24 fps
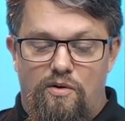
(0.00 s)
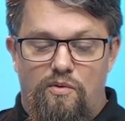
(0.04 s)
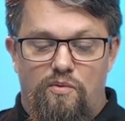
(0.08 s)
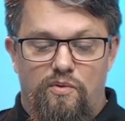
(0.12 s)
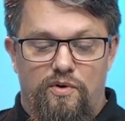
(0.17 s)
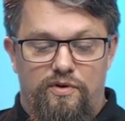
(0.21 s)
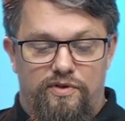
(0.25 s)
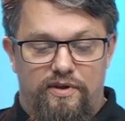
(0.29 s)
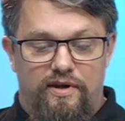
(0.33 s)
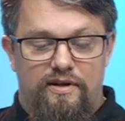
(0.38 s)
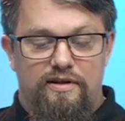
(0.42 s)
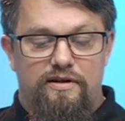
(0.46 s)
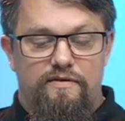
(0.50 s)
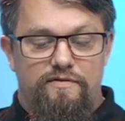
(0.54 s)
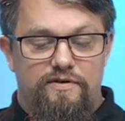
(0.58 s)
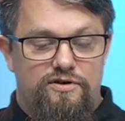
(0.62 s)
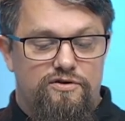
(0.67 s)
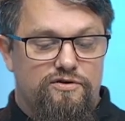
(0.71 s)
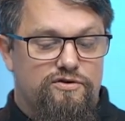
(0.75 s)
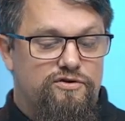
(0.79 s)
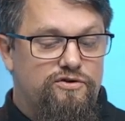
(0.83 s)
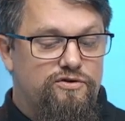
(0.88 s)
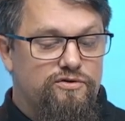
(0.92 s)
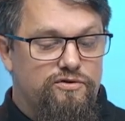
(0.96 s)
Within the
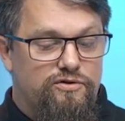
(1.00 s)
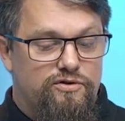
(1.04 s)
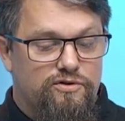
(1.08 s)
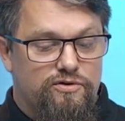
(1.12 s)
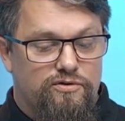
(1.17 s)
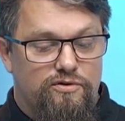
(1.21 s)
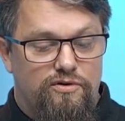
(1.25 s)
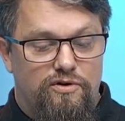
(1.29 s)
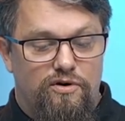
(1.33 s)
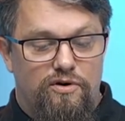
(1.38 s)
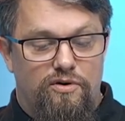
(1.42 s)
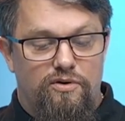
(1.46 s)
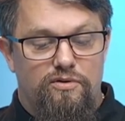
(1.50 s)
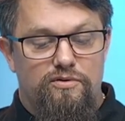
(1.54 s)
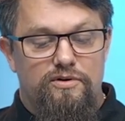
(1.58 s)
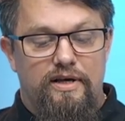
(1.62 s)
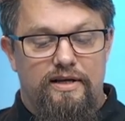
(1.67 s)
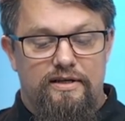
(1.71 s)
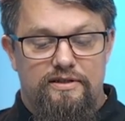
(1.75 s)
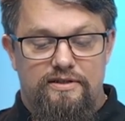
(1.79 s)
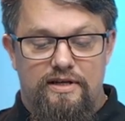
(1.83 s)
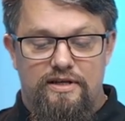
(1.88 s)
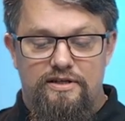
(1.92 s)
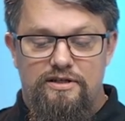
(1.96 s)
Visual Studio Code
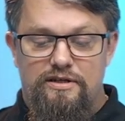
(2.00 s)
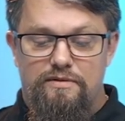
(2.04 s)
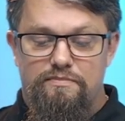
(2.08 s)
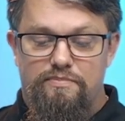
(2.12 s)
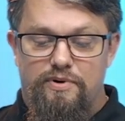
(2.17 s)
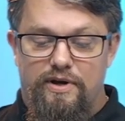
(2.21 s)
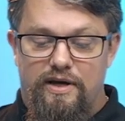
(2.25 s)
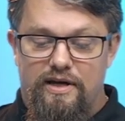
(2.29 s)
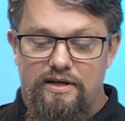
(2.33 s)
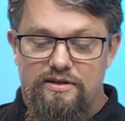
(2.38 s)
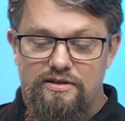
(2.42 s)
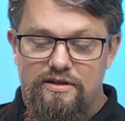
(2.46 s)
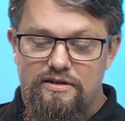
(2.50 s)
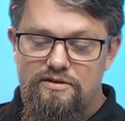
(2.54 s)
extension page,